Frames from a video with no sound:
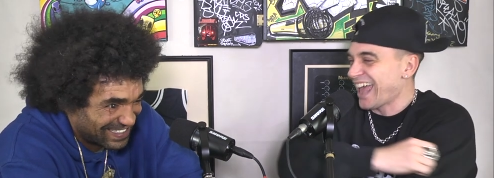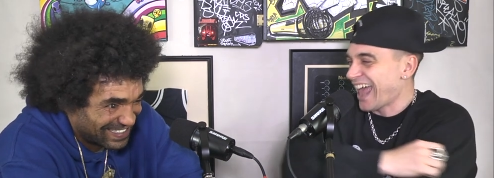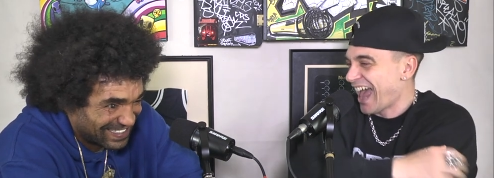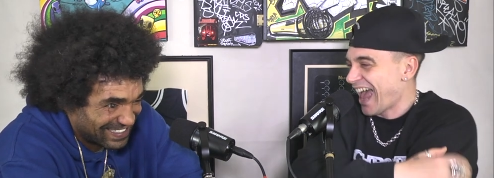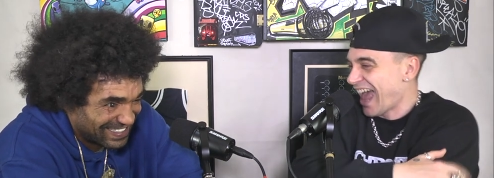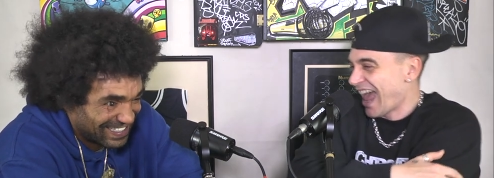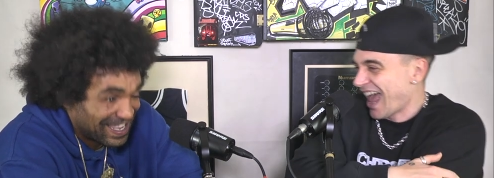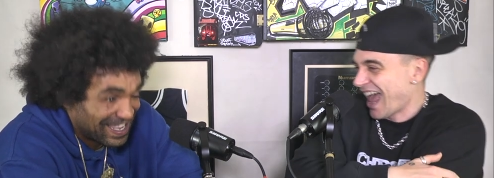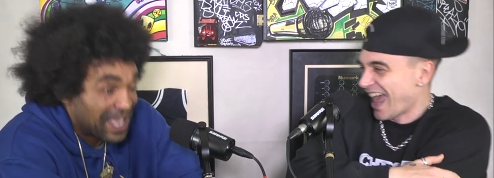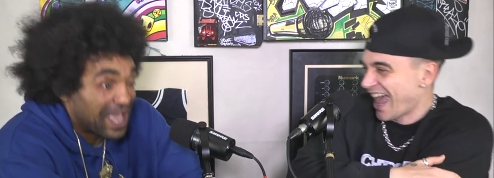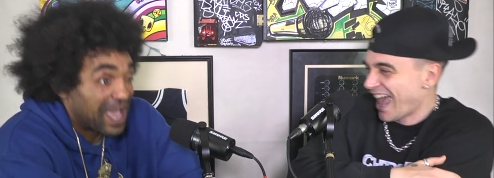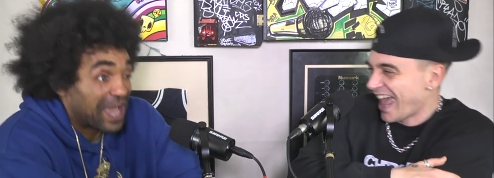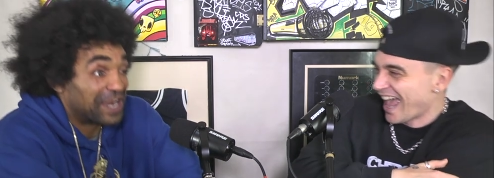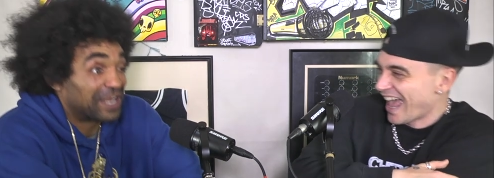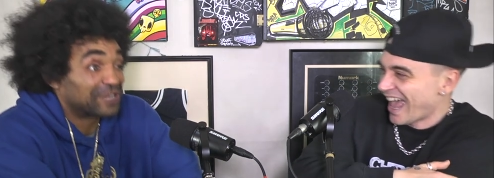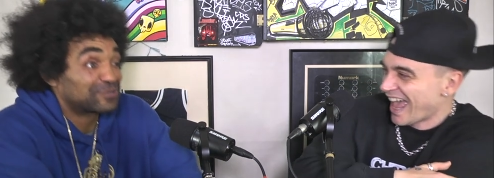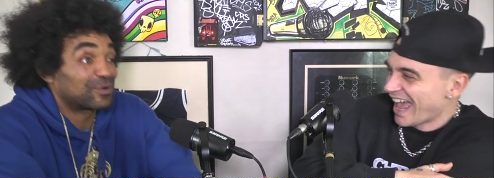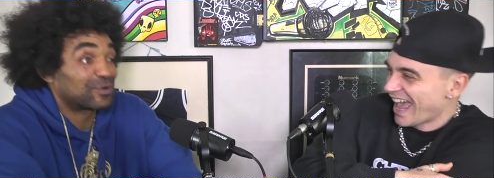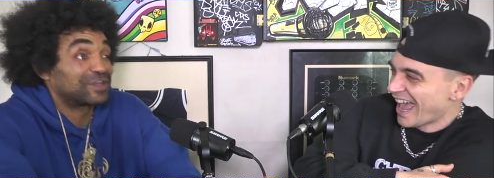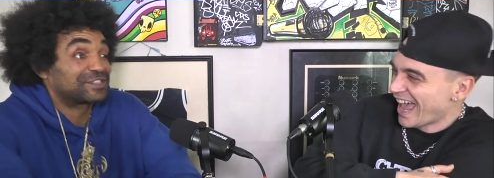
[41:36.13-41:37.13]
Speaker 1: and
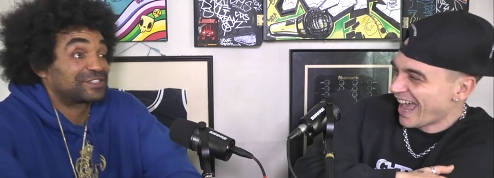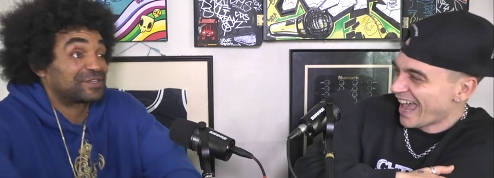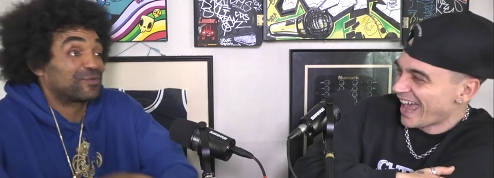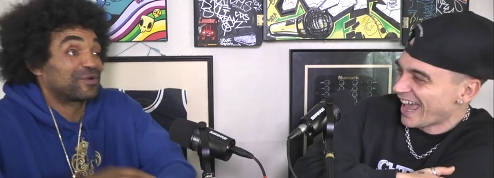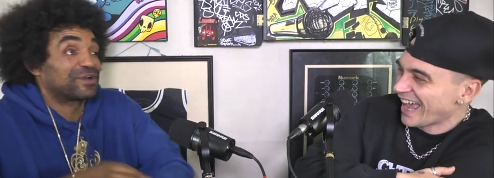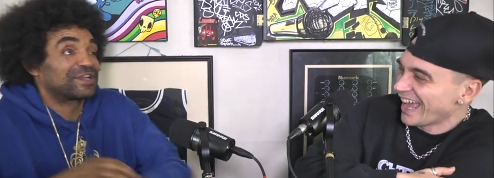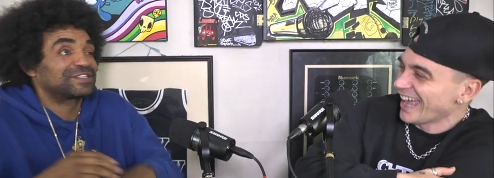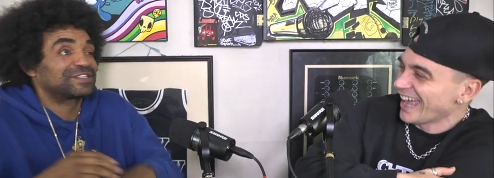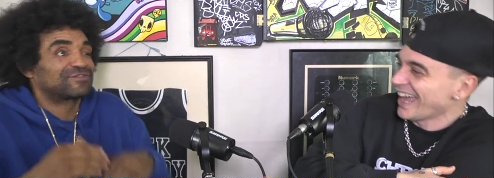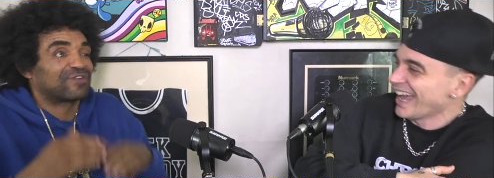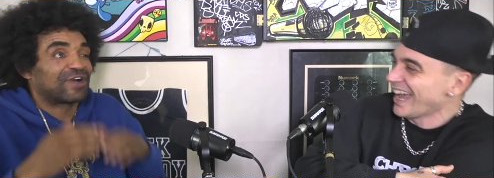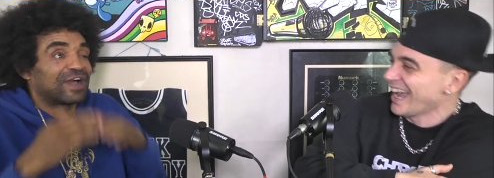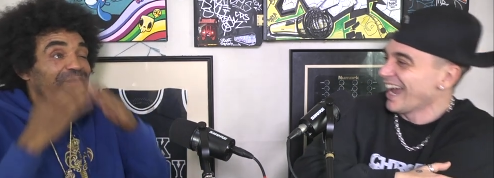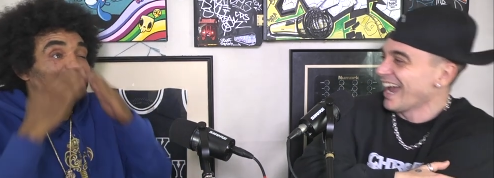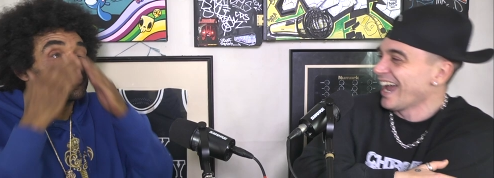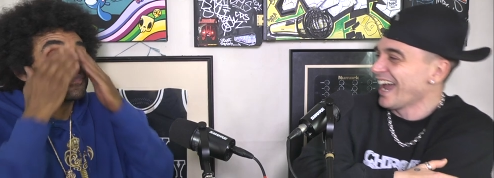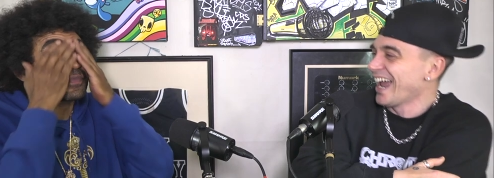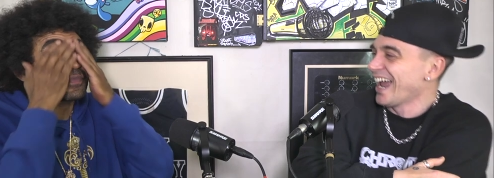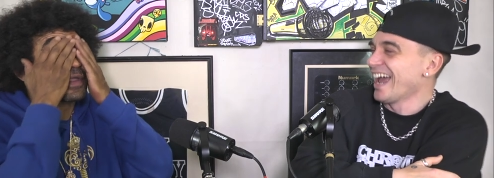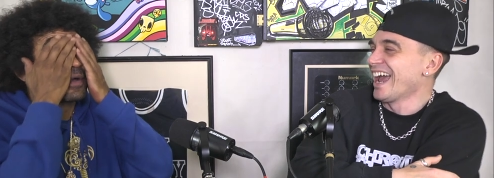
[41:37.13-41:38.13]
that's what see what it is,
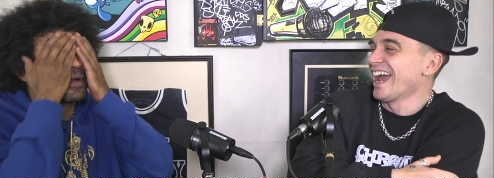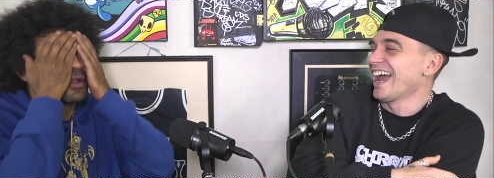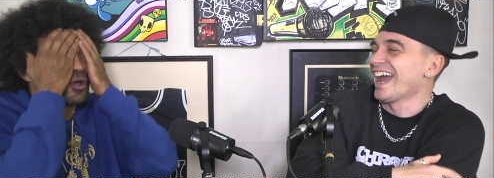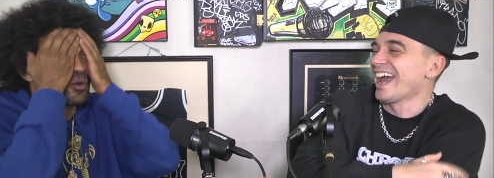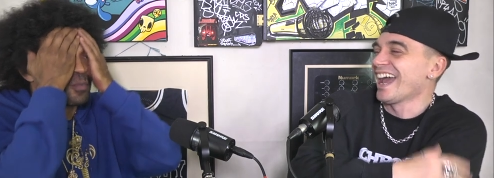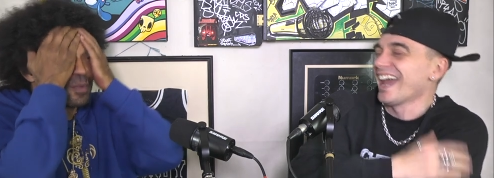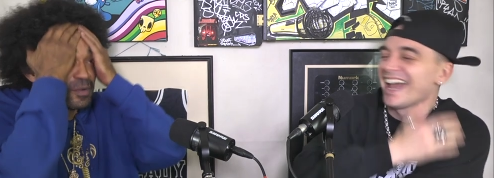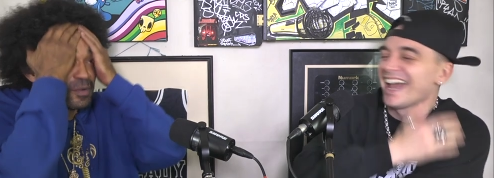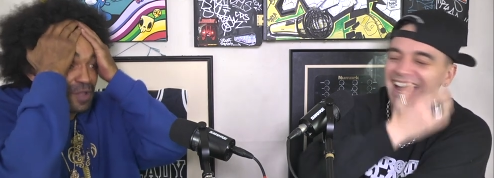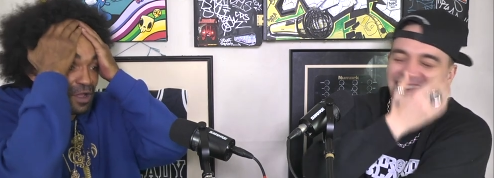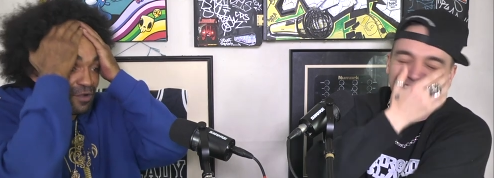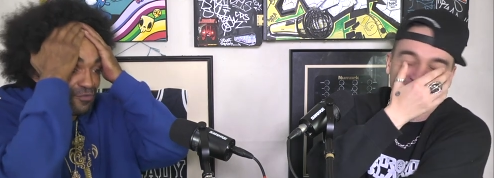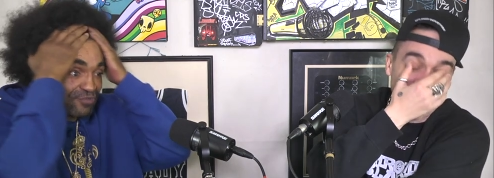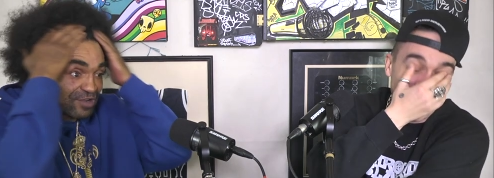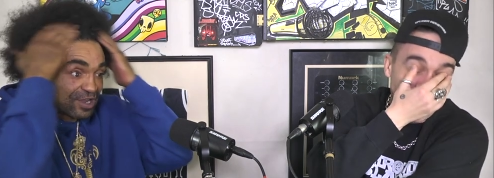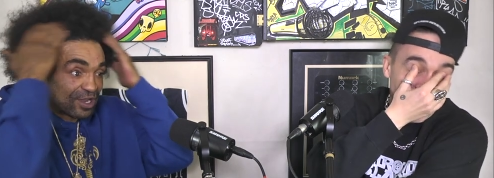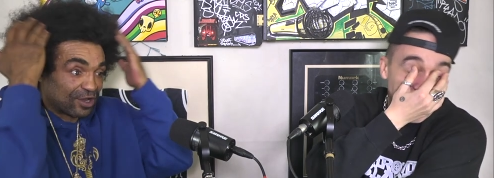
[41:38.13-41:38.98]
right? A lot of people don't